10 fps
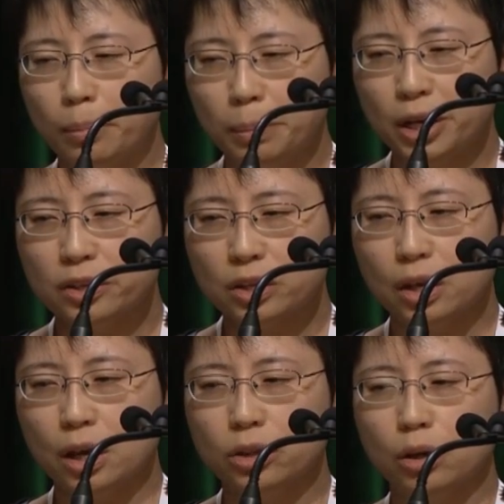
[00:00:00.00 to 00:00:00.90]
peaks
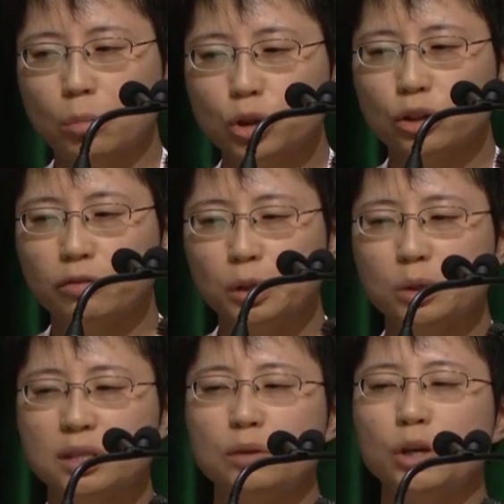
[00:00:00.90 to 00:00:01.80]
in the motion
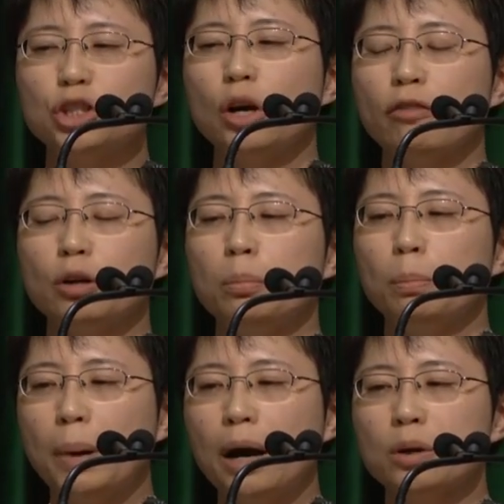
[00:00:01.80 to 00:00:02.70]
frequency range of the
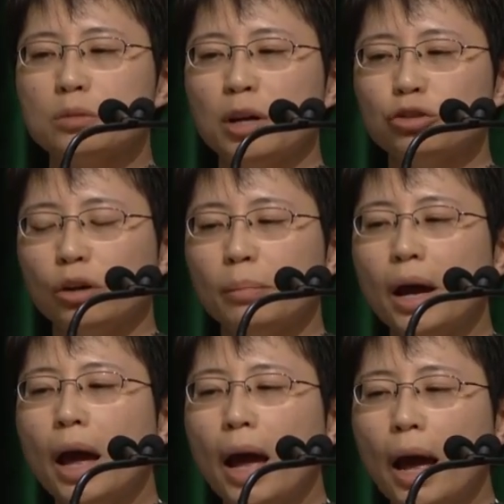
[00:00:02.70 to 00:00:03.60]
power spectrum,
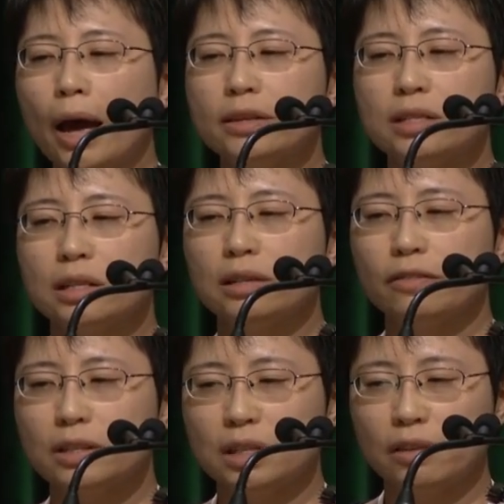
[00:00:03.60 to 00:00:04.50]
and
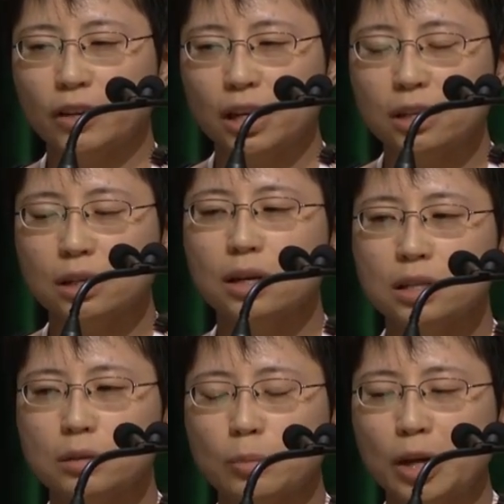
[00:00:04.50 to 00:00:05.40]
significant
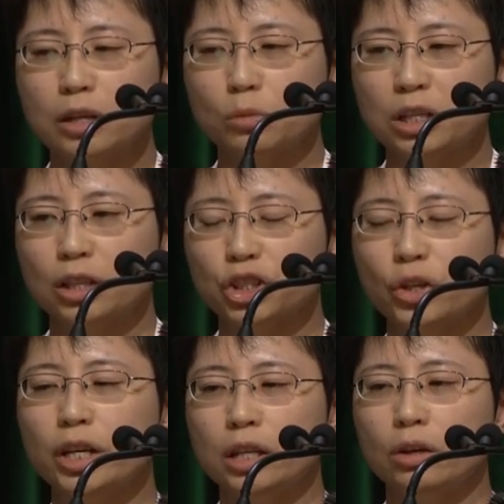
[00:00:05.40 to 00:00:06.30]
spike
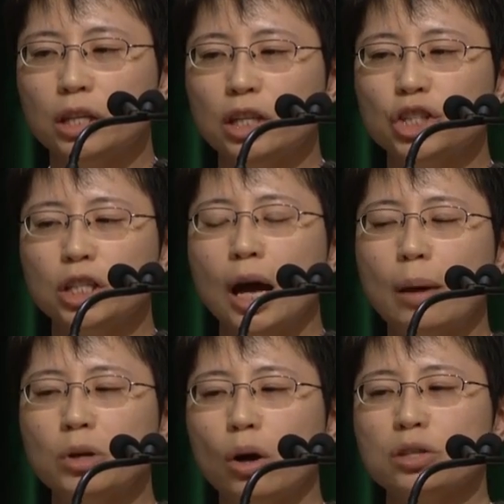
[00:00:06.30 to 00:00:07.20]
reduction in the EEG
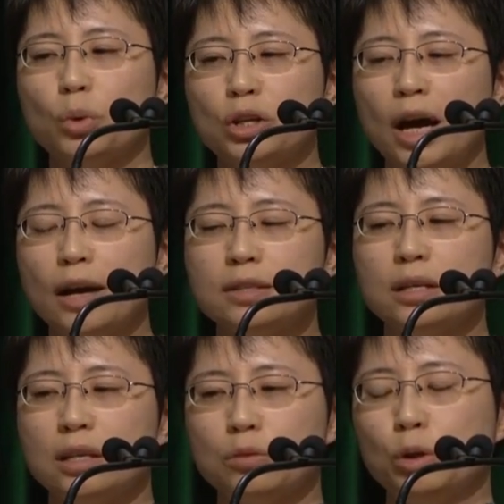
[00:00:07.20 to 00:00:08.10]
time course when the
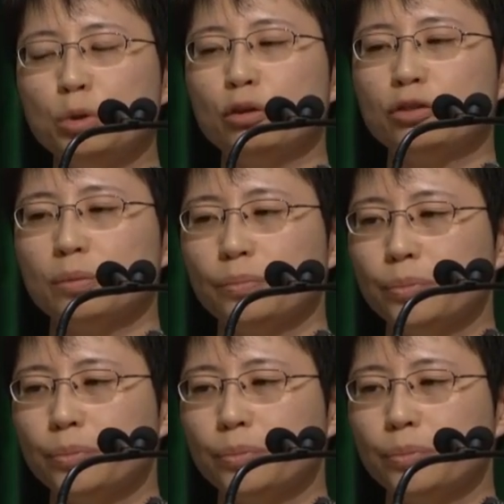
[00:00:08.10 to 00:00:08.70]
IC is removed.